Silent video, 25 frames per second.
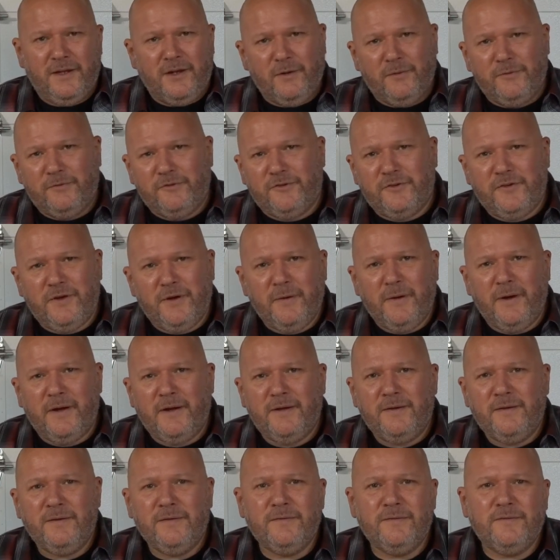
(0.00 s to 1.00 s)

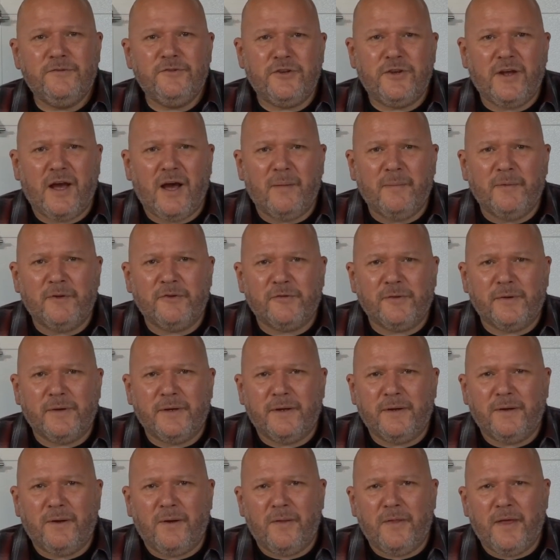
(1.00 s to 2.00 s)
steering geometry
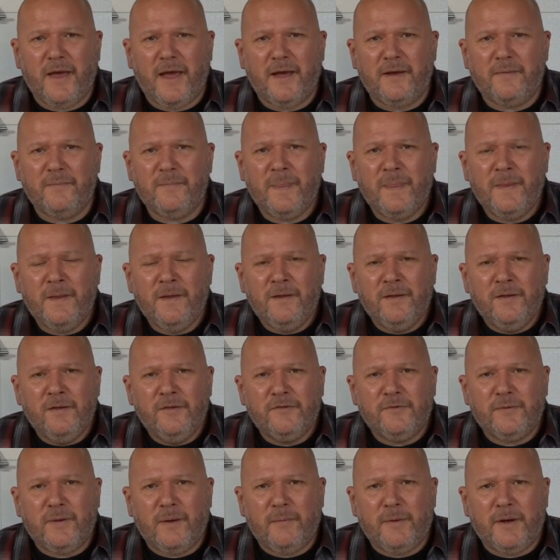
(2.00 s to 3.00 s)
and all that.
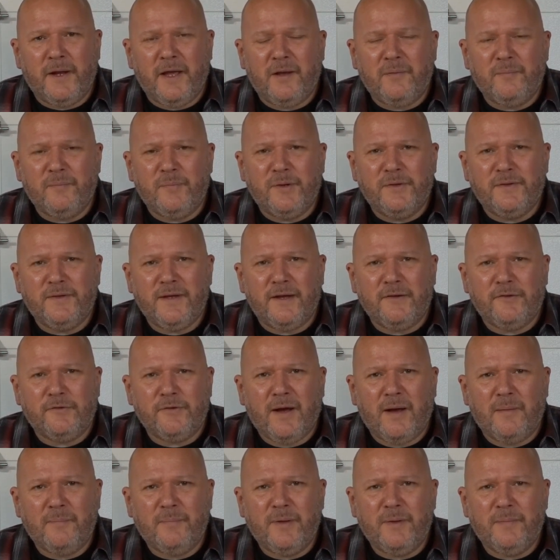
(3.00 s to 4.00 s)
So I went ahead and put that
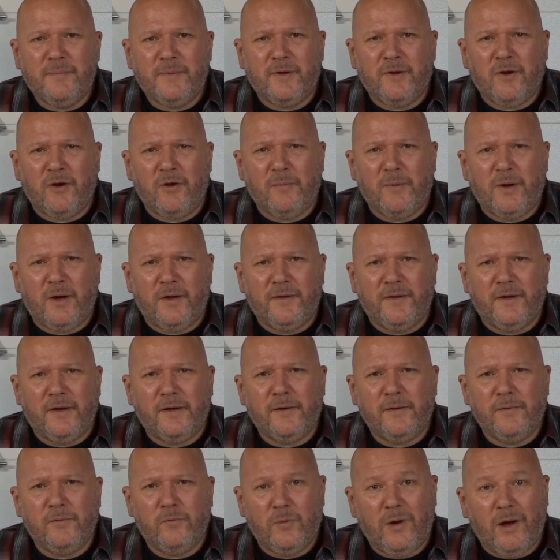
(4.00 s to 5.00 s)
drop Pitman Arm on
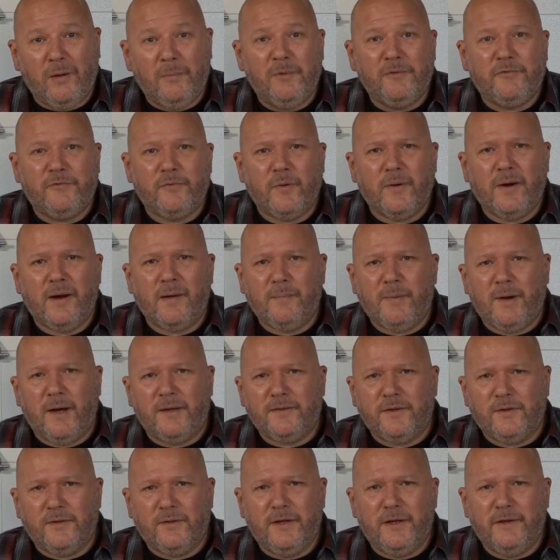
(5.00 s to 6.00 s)
there well before I
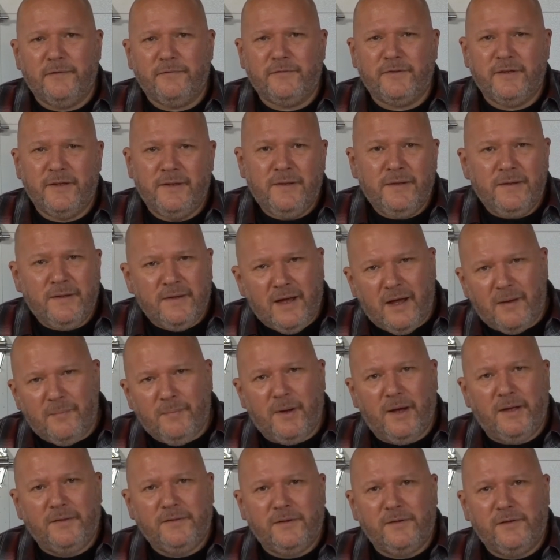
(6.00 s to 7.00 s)
bought the lift. I
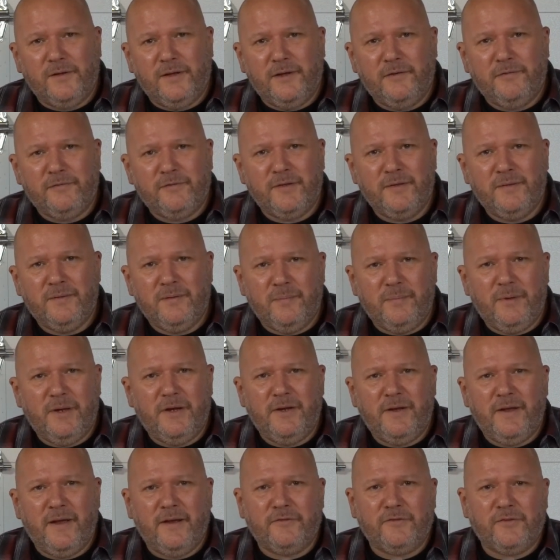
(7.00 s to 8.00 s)
bought the lift, the
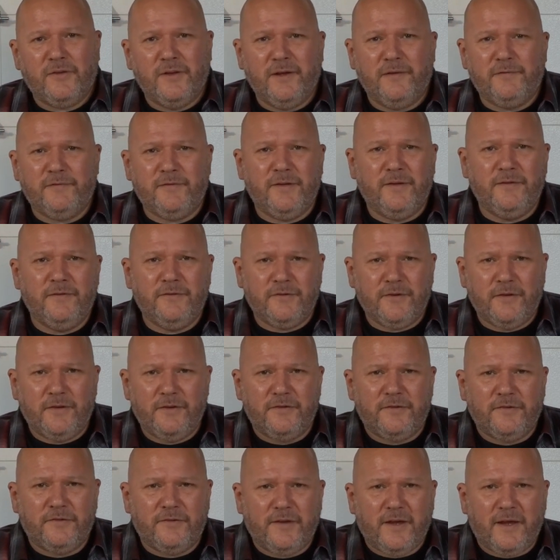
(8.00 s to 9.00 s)
BDS lift, so
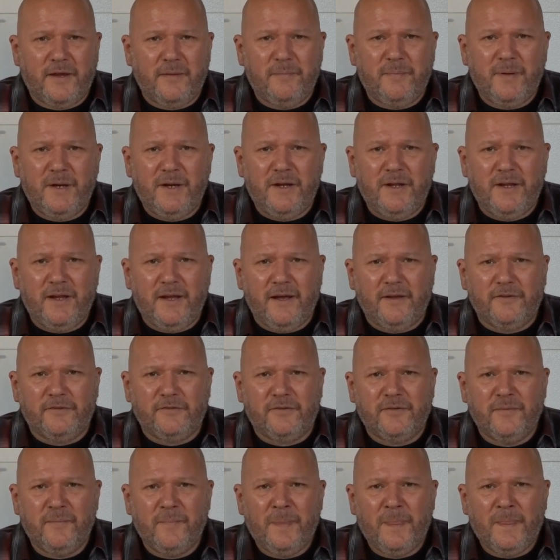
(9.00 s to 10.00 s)
this is a
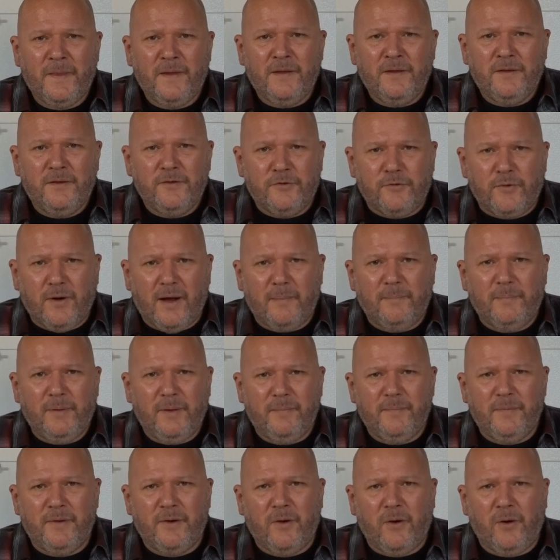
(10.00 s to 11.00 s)
BDS drop
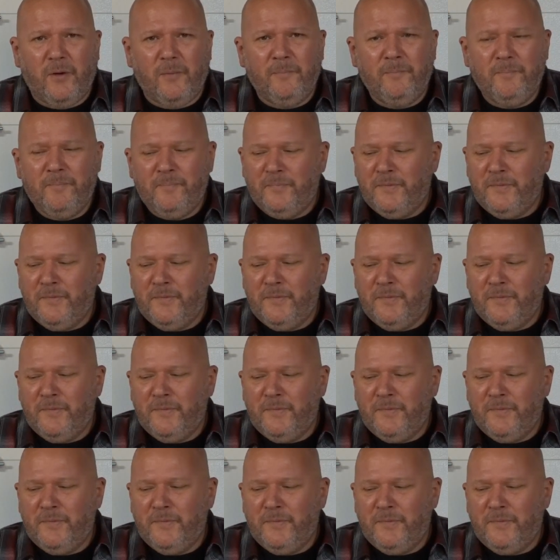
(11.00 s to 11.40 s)
Pitman Arm,